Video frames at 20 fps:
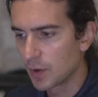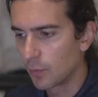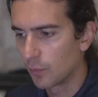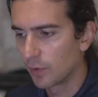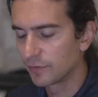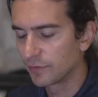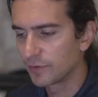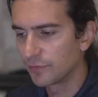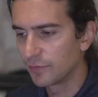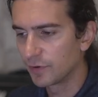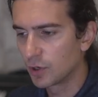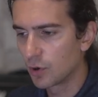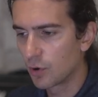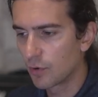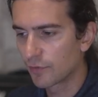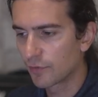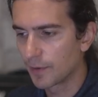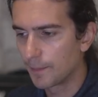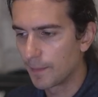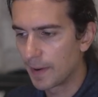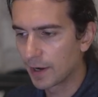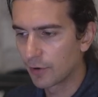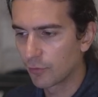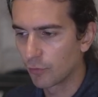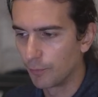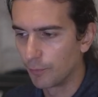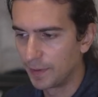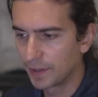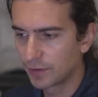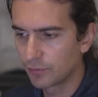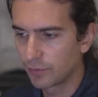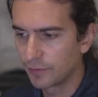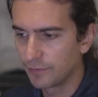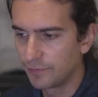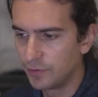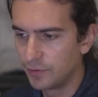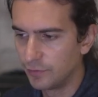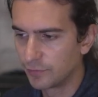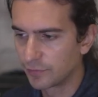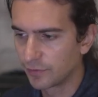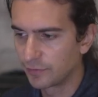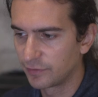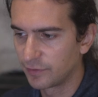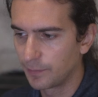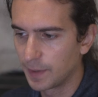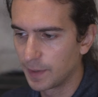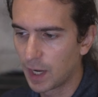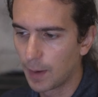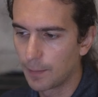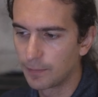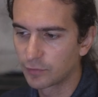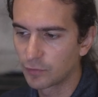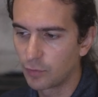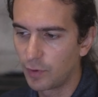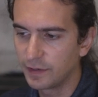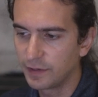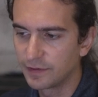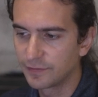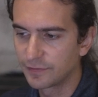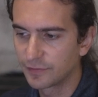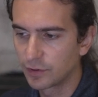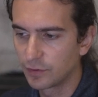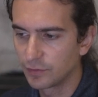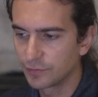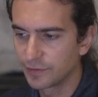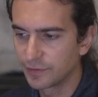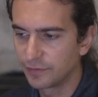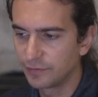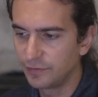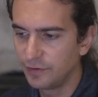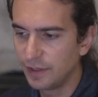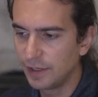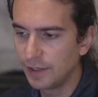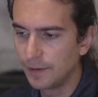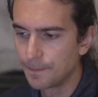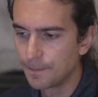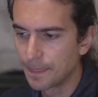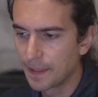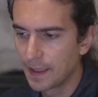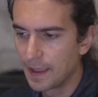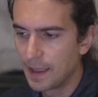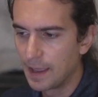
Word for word: Whereas if we go over to micro Bitcoin futures, it becomes quite difficult to see